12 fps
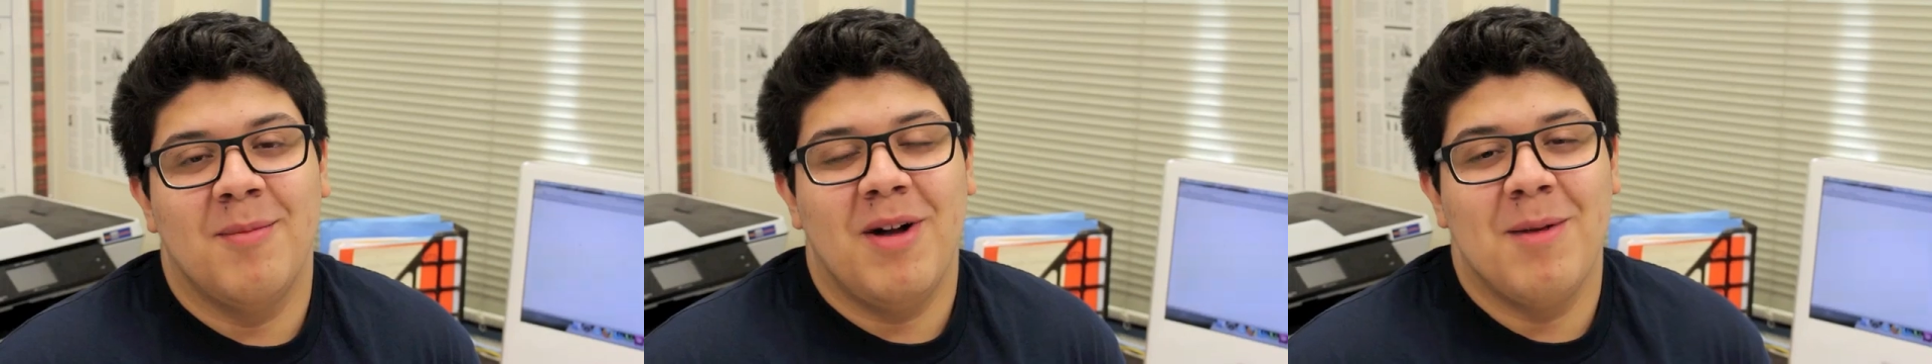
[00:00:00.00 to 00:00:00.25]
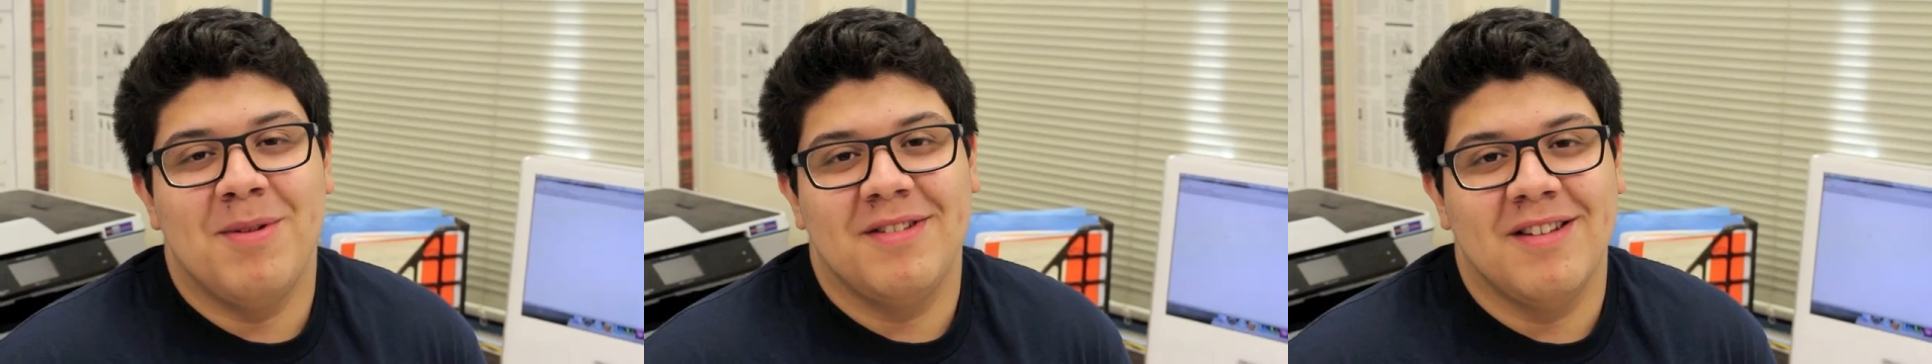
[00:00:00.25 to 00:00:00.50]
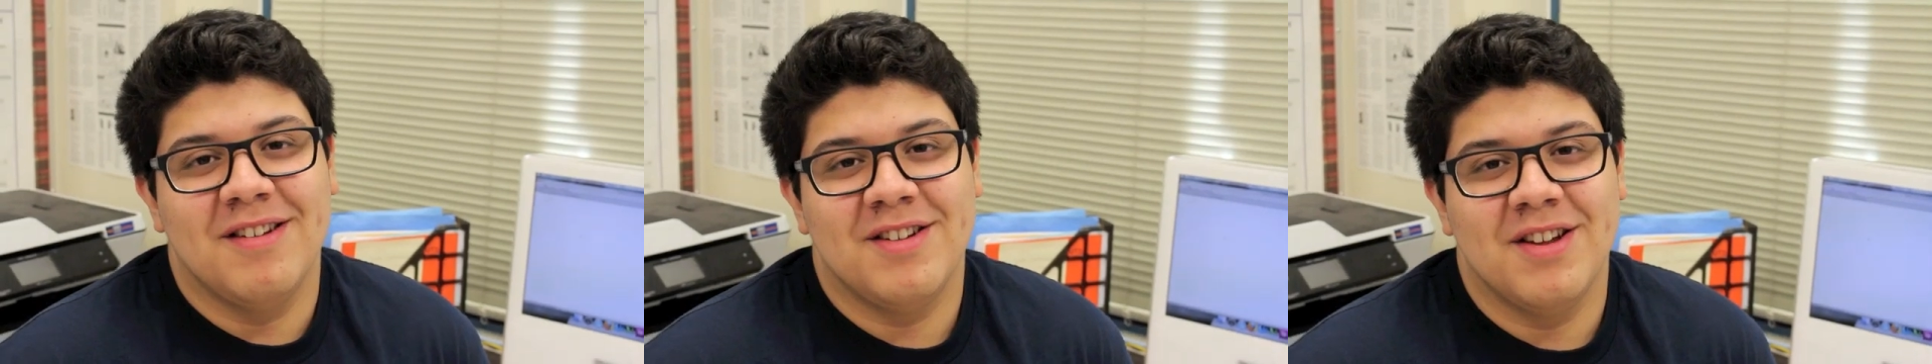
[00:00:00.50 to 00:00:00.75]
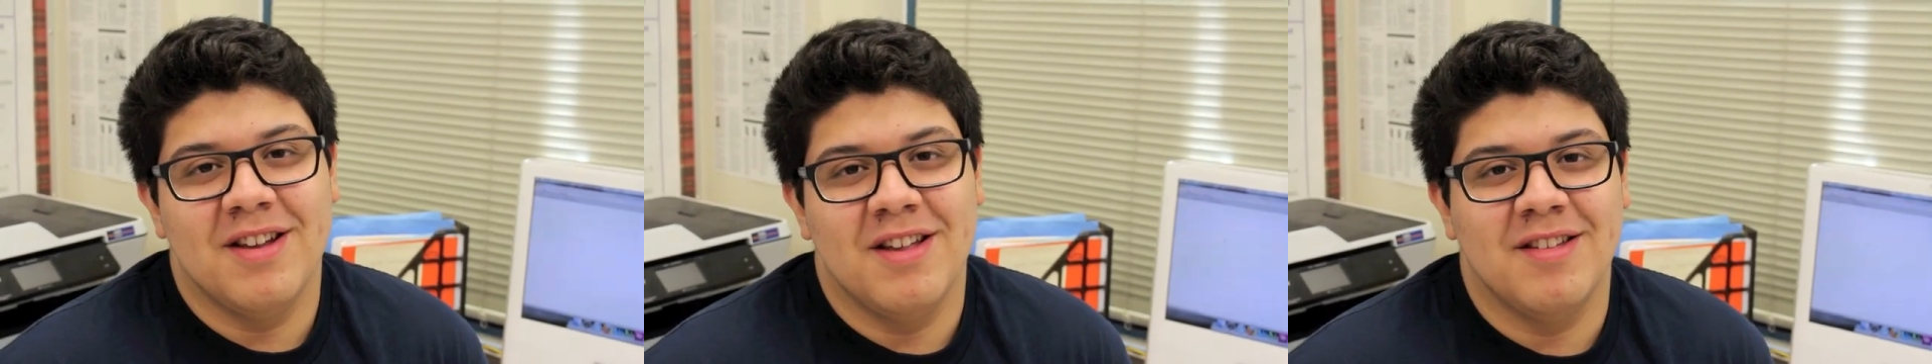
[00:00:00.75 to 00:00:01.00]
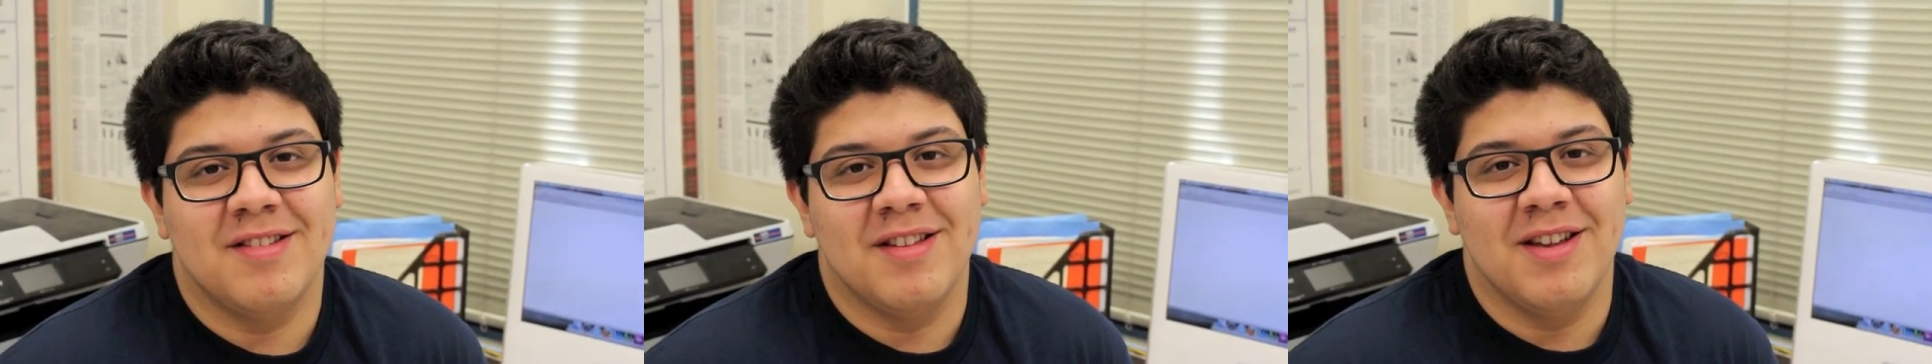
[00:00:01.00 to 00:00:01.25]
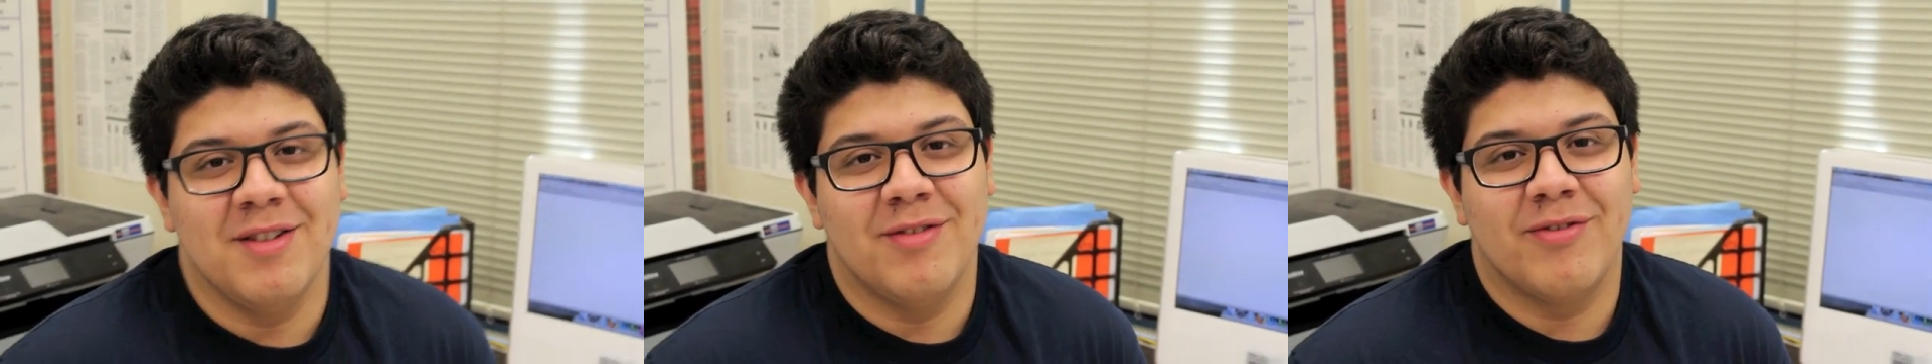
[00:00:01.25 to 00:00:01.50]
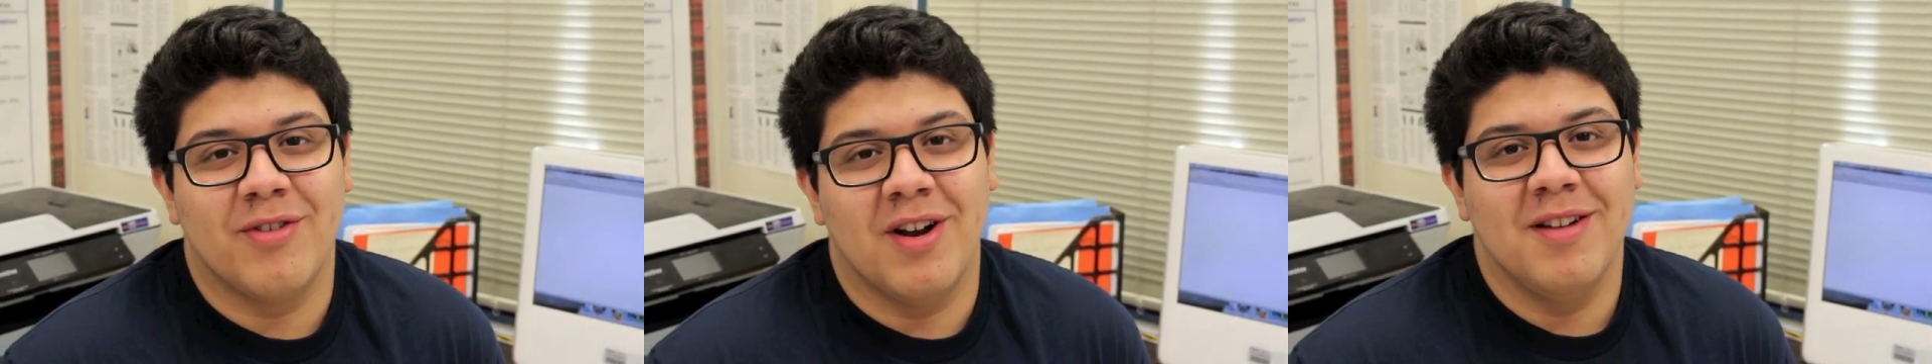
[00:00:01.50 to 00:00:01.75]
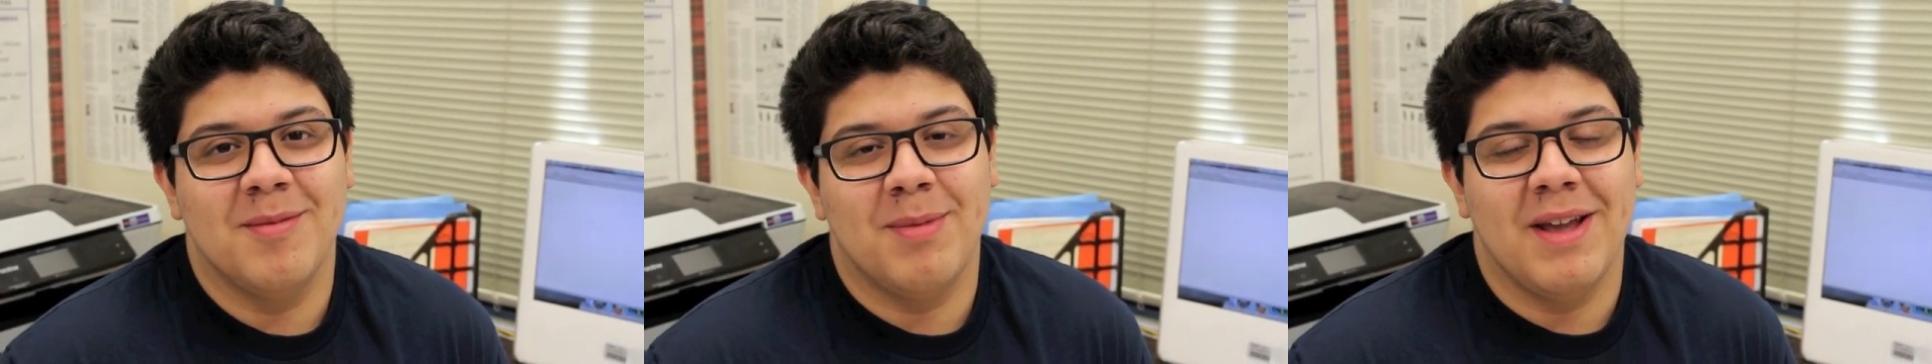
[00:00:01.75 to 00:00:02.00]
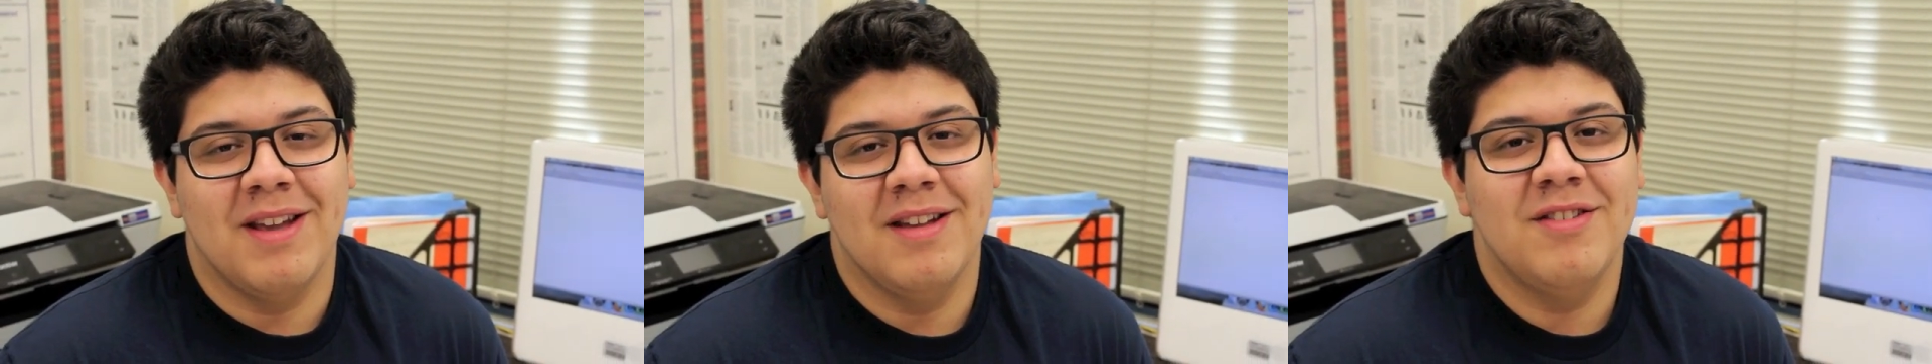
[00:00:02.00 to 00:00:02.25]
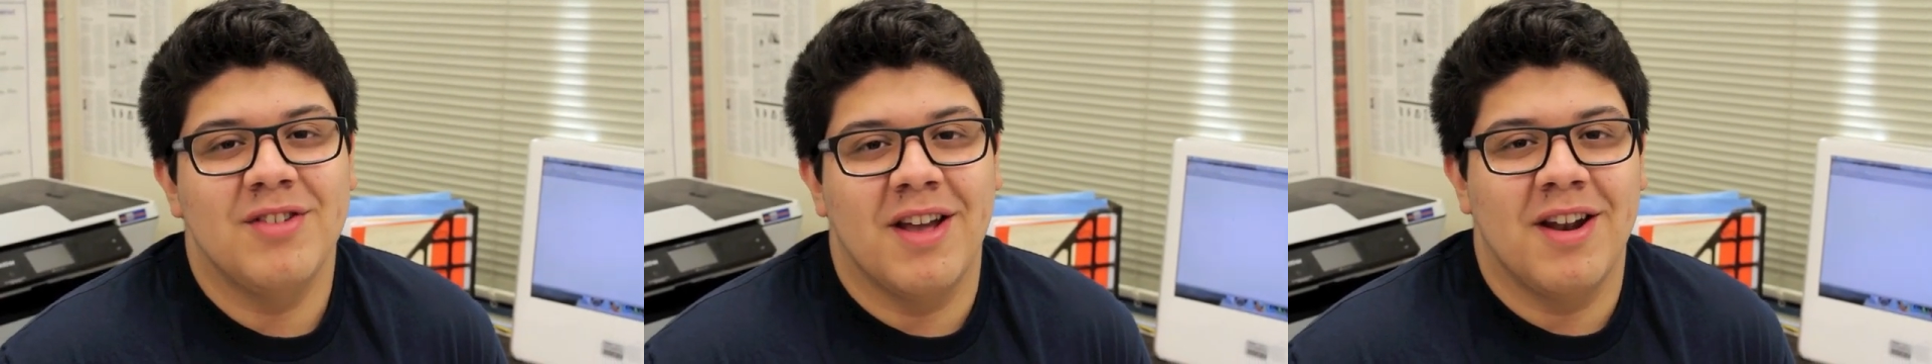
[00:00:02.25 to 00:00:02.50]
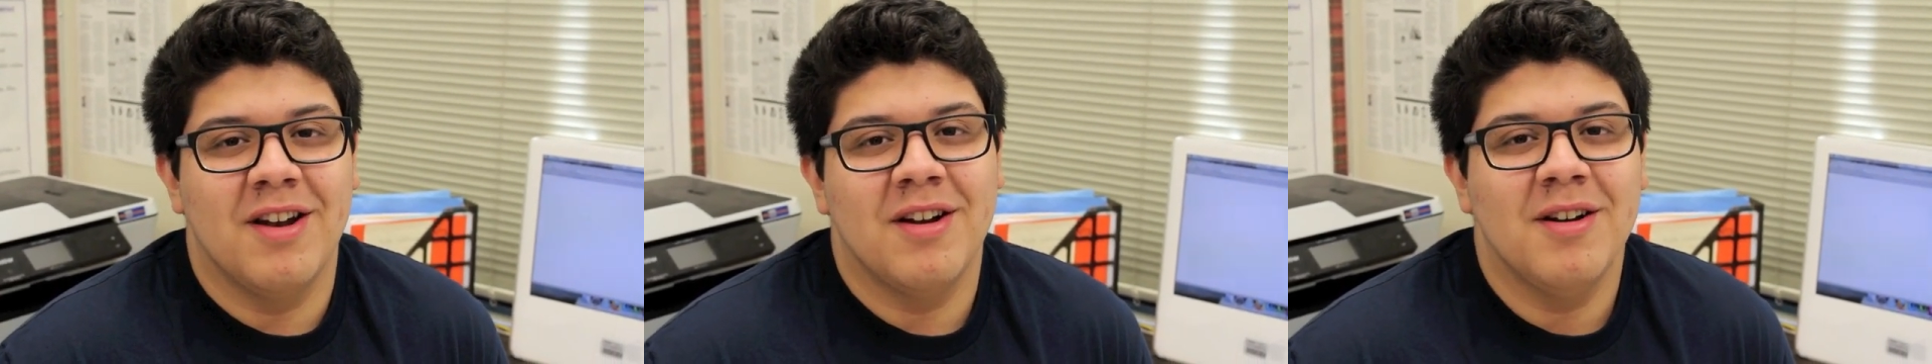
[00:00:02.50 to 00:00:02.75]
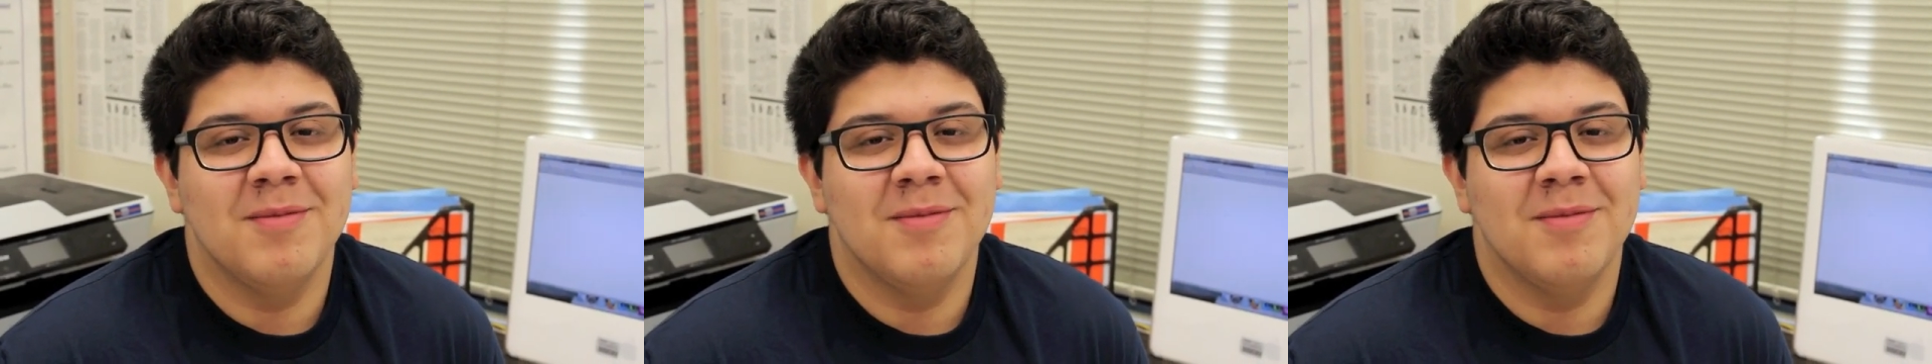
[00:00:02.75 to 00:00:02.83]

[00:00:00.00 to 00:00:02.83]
My position is the front page editor.